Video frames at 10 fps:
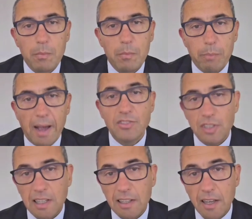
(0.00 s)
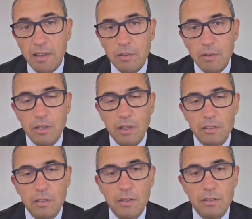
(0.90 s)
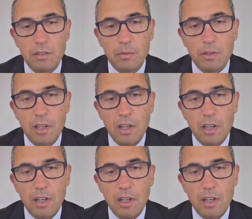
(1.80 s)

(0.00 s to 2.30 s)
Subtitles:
Basically, to